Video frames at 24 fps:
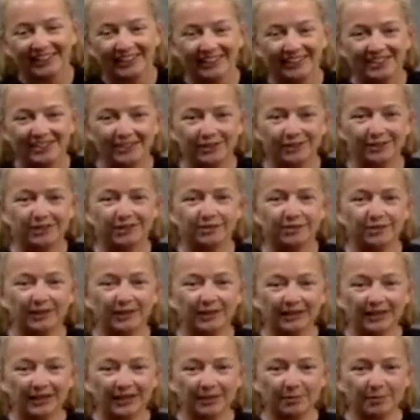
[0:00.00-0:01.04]
So it's
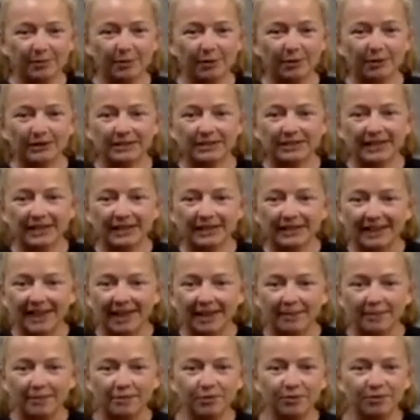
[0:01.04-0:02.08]
really important to get
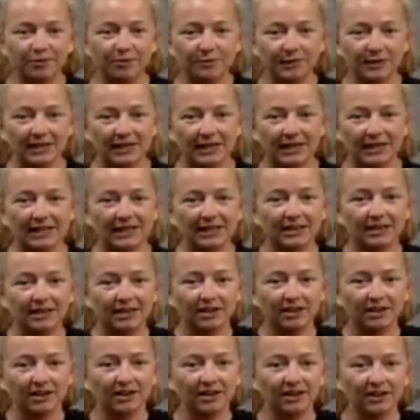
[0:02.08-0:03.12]
that movement
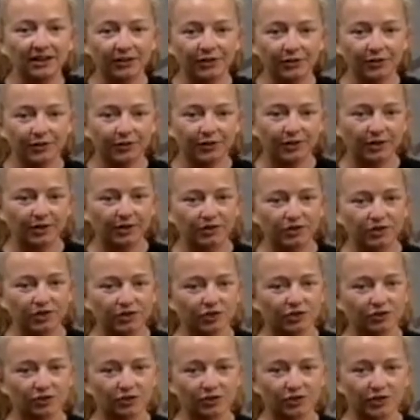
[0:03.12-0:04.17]
here through your
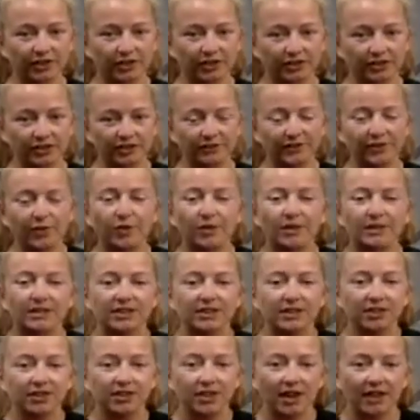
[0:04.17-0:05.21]
shoulders. Focus on
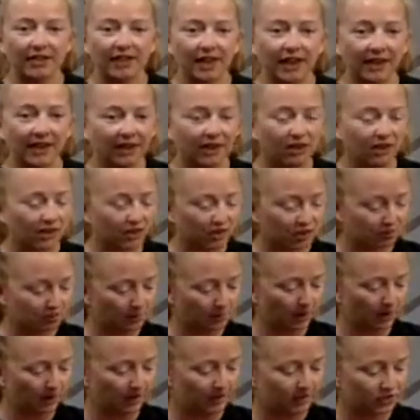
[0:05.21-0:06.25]
that good
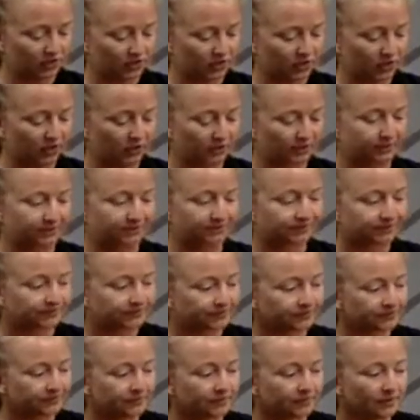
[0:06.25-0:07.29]
posture.
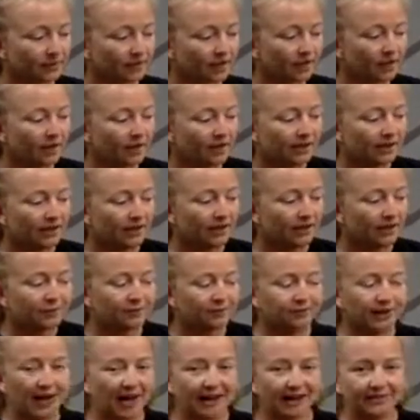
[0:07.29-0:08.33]

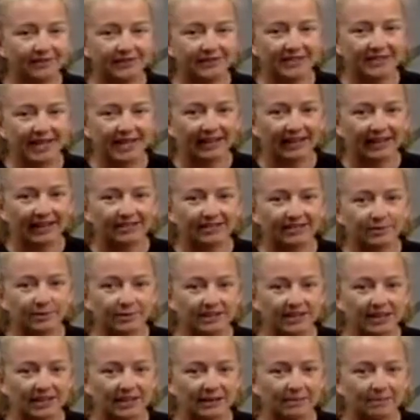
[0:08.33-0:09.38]
5 seconds, we'll
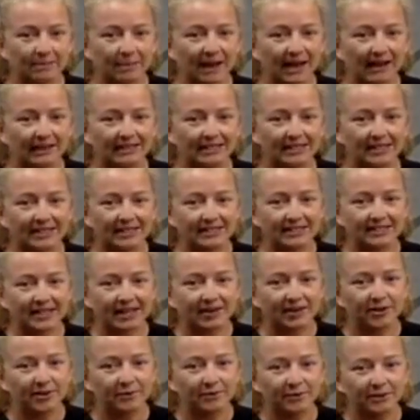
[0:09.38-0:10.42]
take it back to the
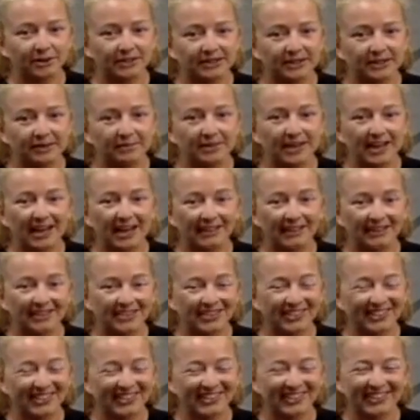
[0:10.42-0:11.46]
center for some neck
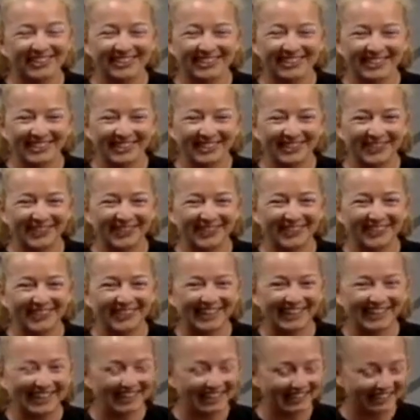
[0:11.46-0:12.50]
circles in
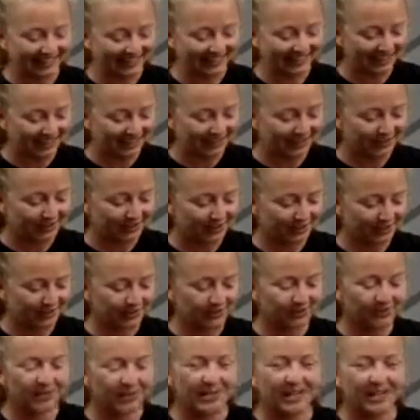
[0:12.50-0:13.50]
3, 2,